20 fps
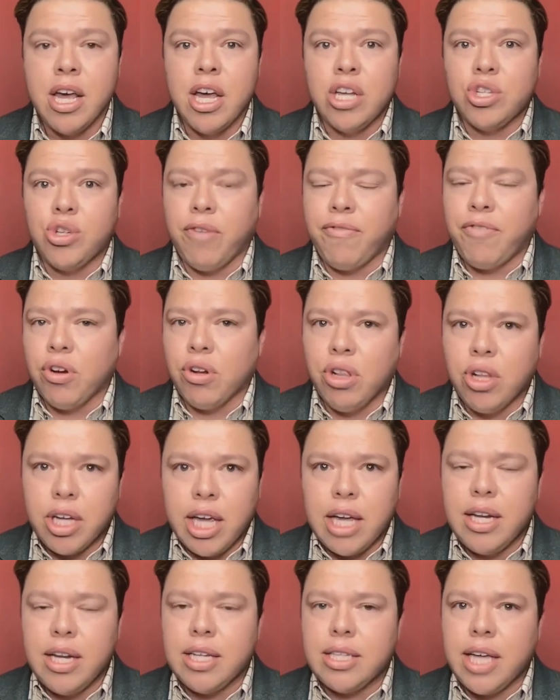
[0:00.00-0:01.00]
So if you're
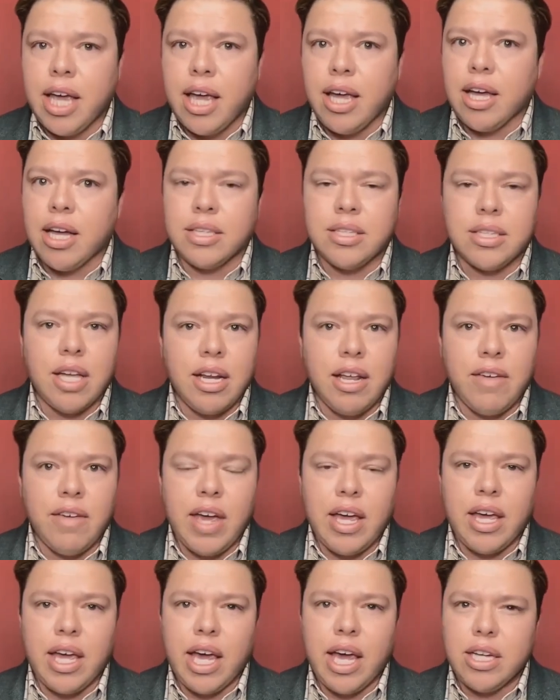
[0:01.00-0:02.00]
looking to take a sunny
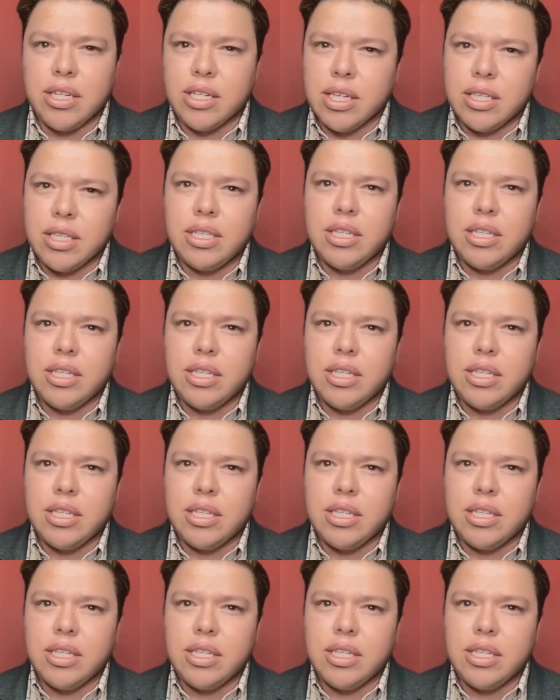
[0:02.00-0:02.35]
vacation,